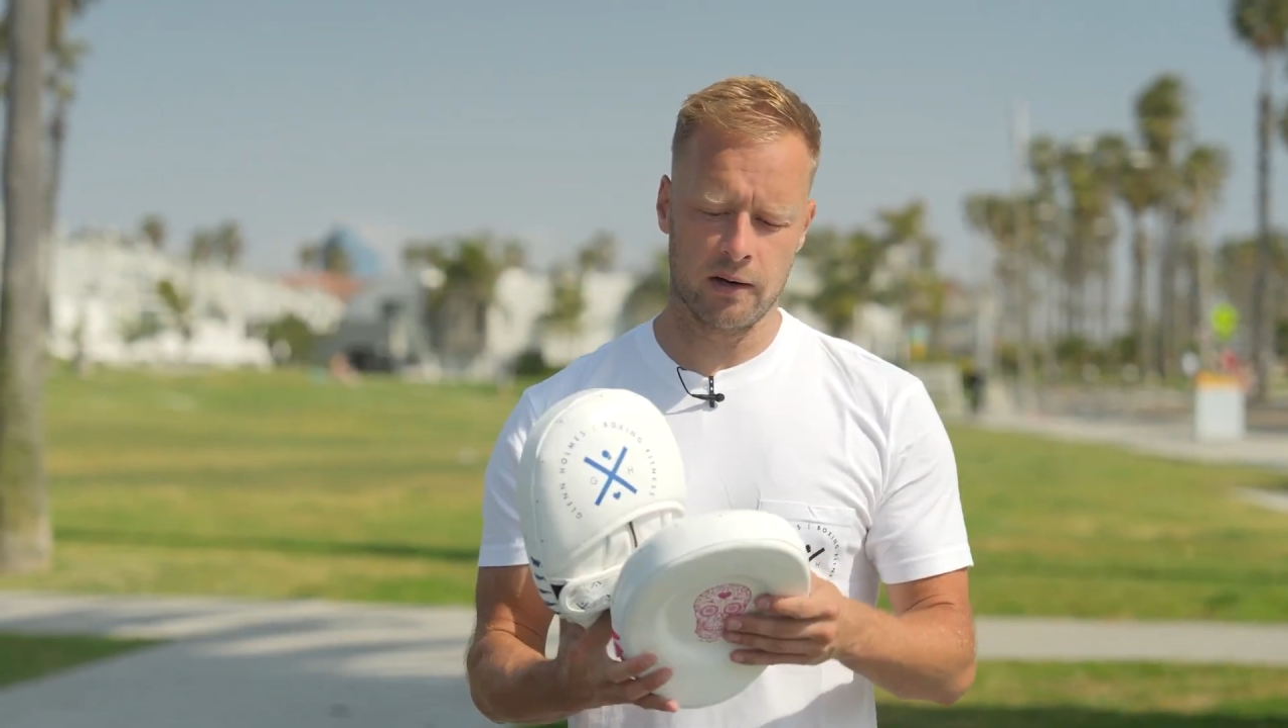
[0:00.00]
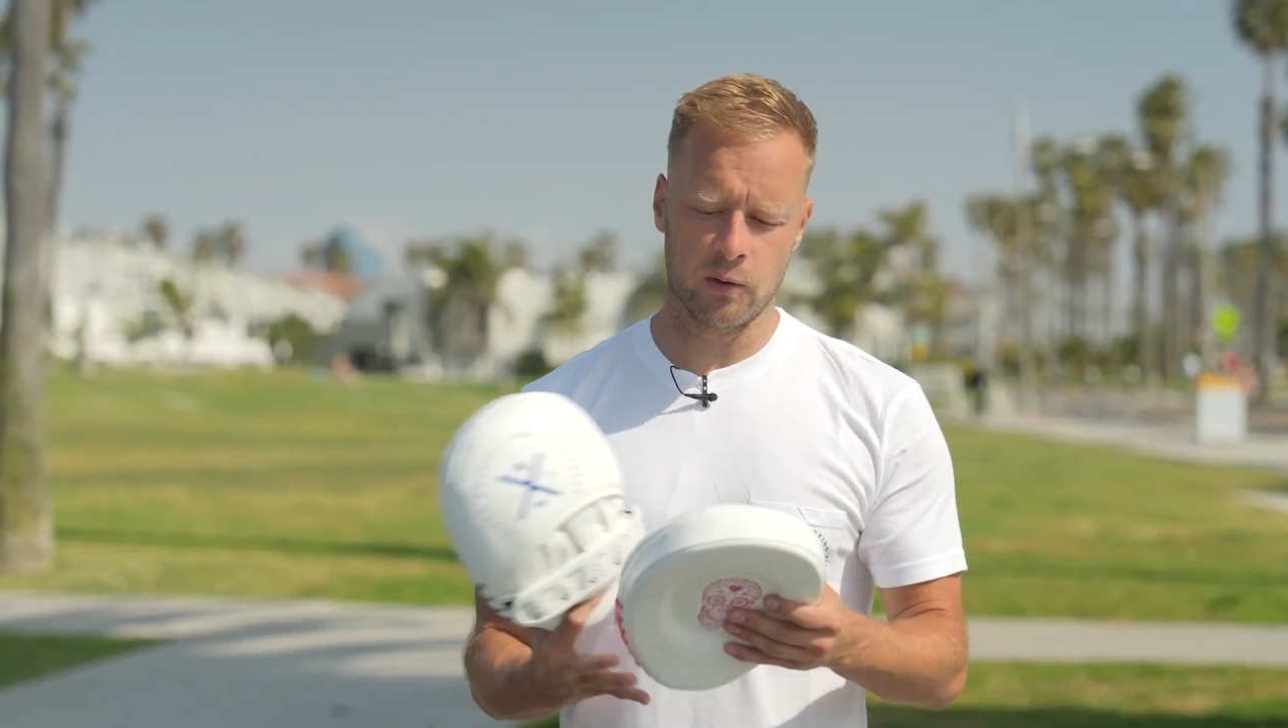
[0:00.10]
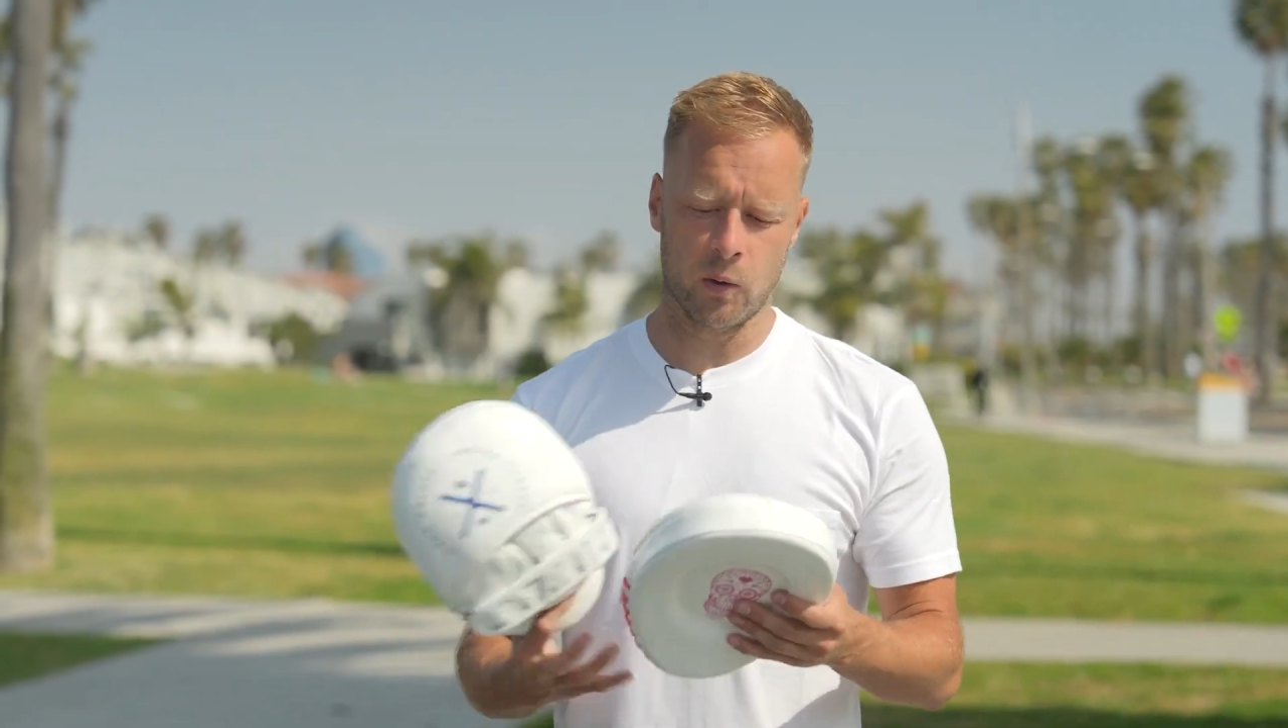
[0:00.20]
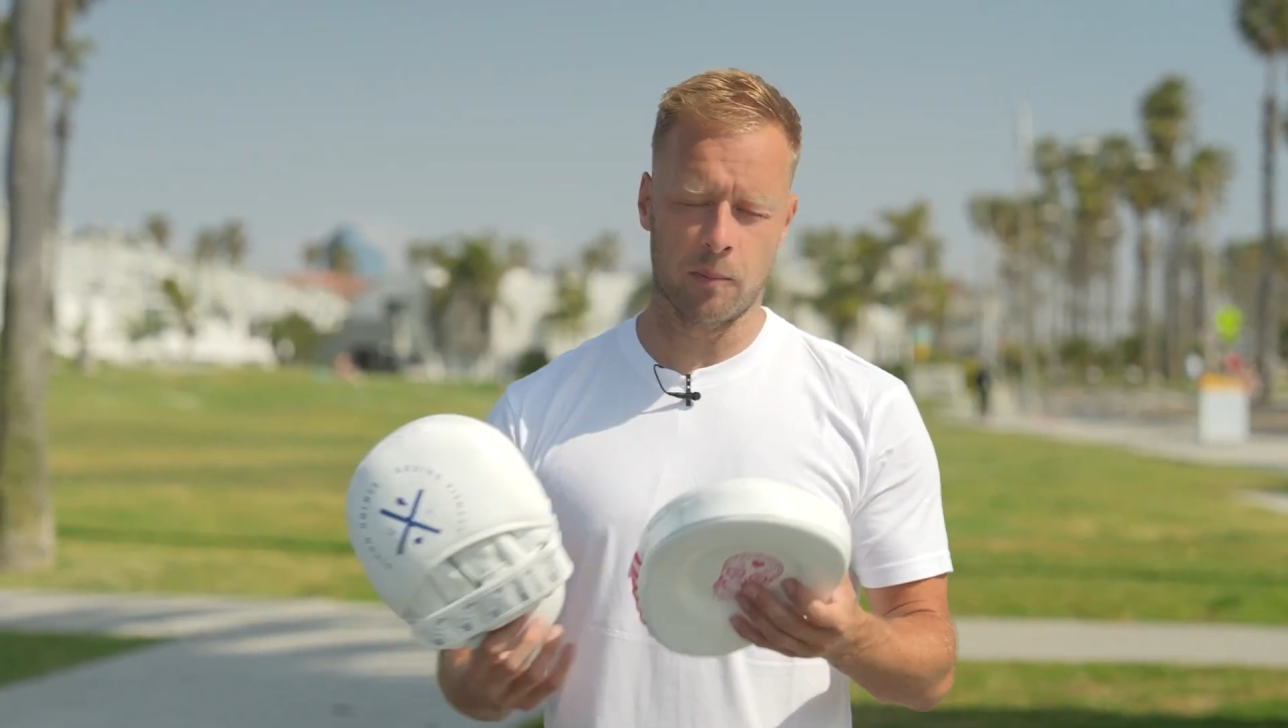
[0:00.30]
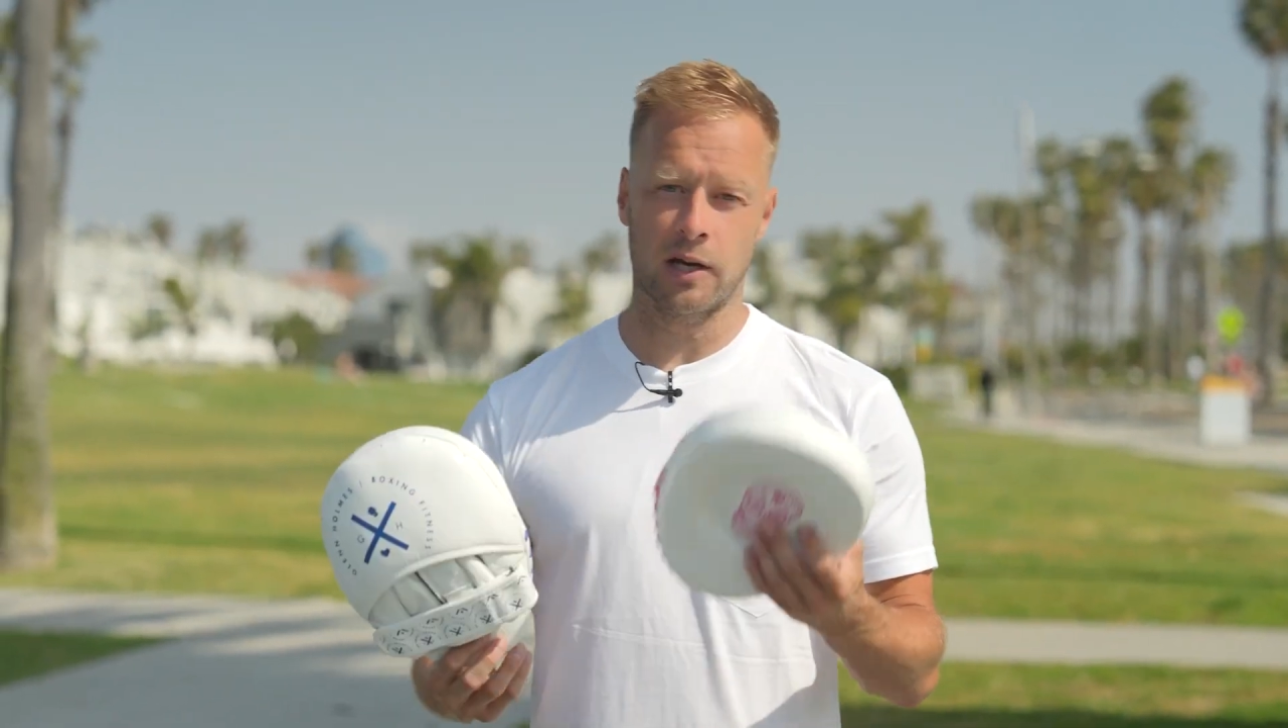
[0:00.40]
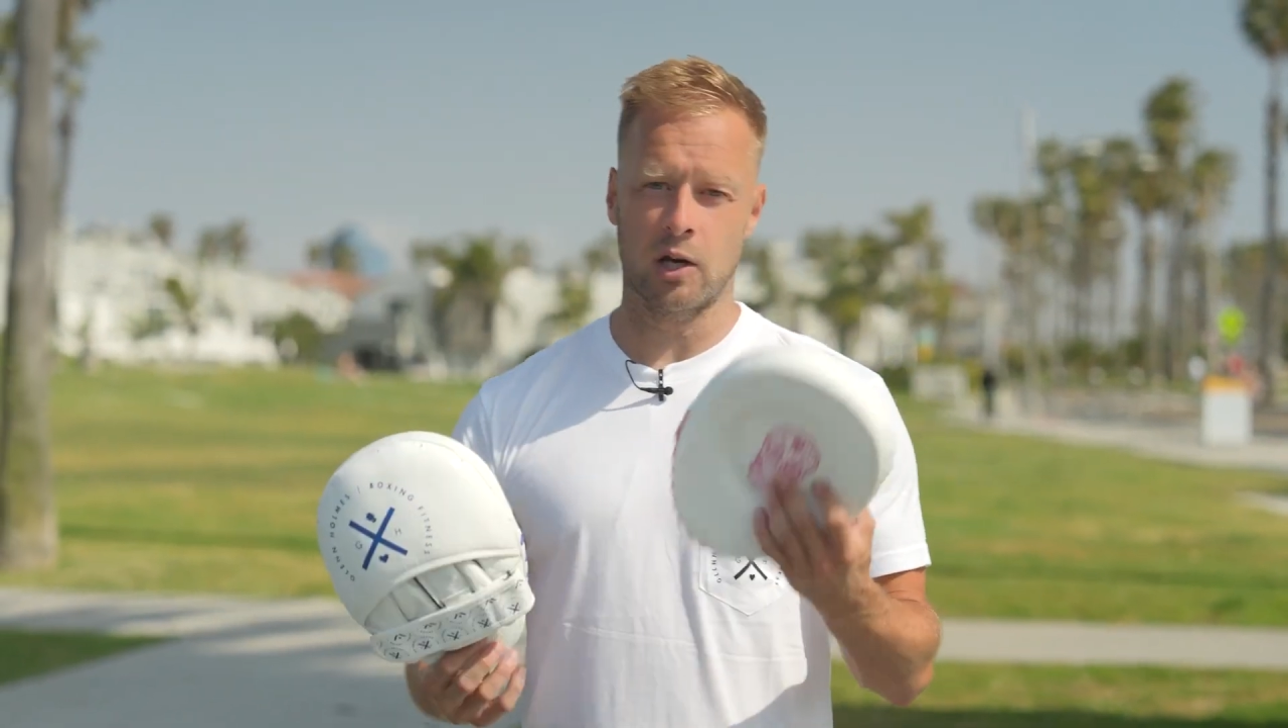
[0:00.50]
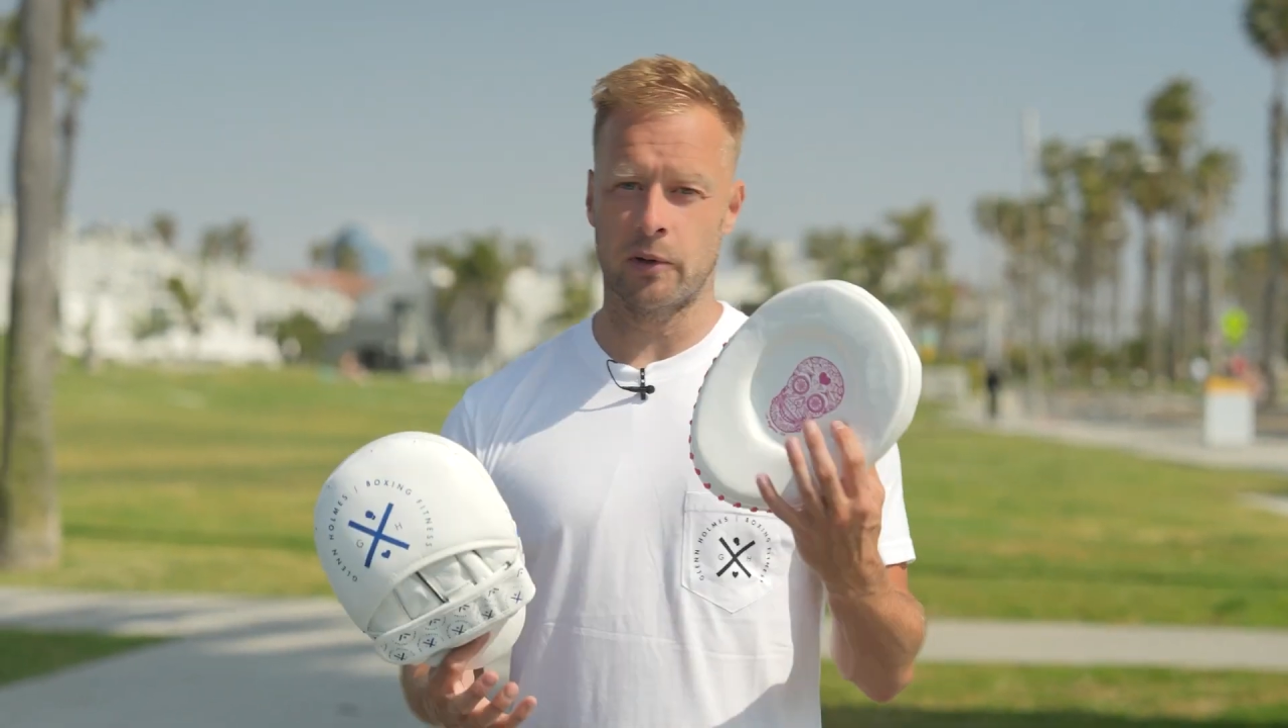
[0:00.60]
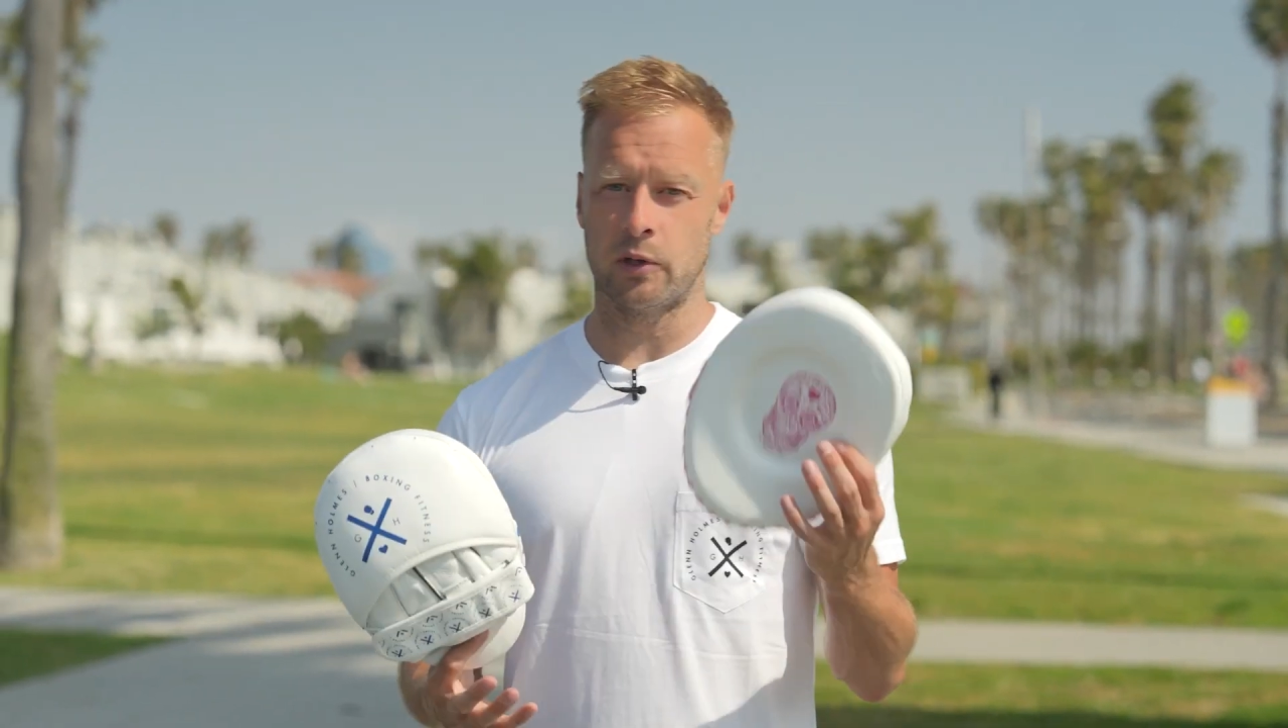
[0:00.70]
If you want to pick up